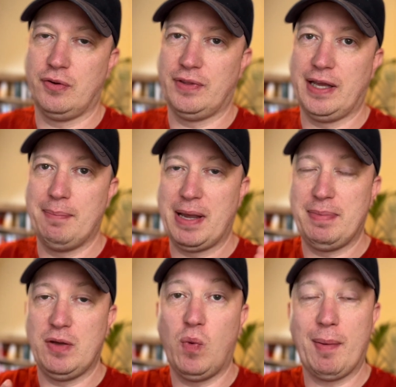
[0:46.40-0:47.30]
they may
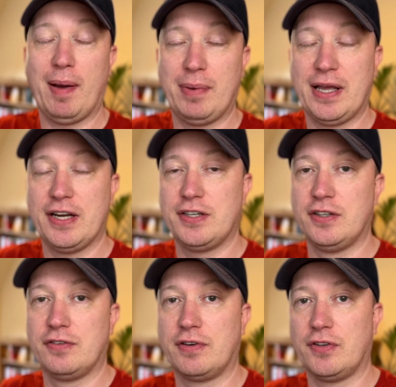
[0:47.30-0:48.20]
be web
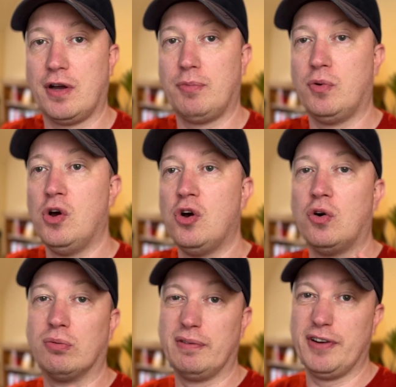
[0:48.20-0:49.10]
applications, for example,
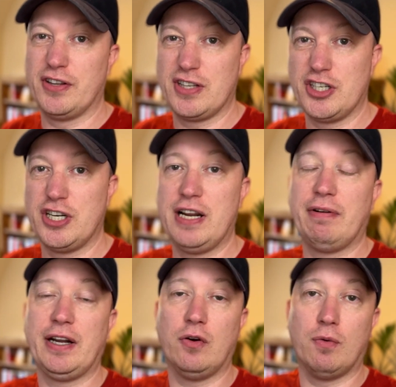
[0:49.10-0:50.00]
or reverse
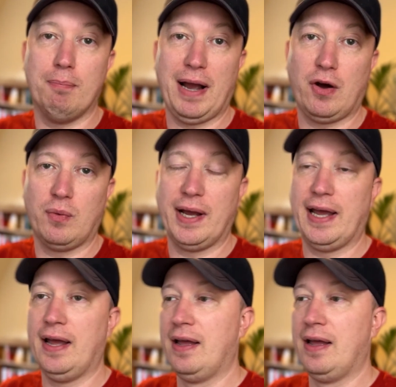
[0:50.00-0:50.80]
engineering or malware.